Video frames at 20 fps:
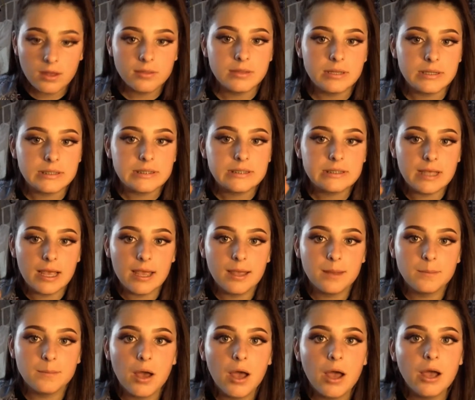the
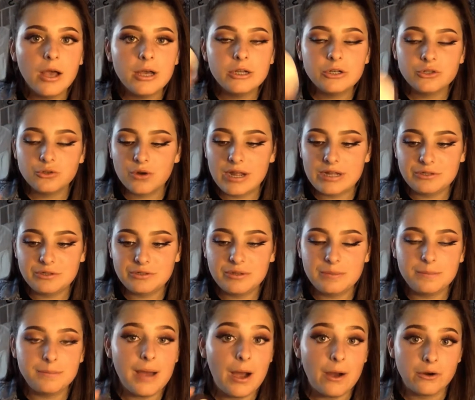same
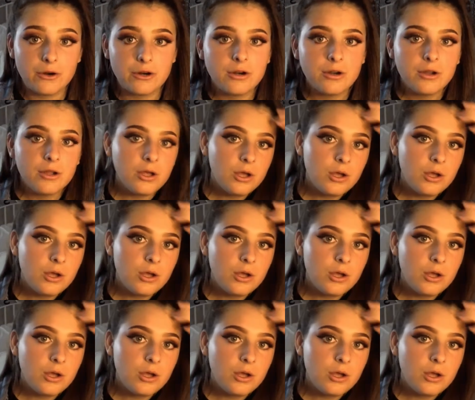translucent powder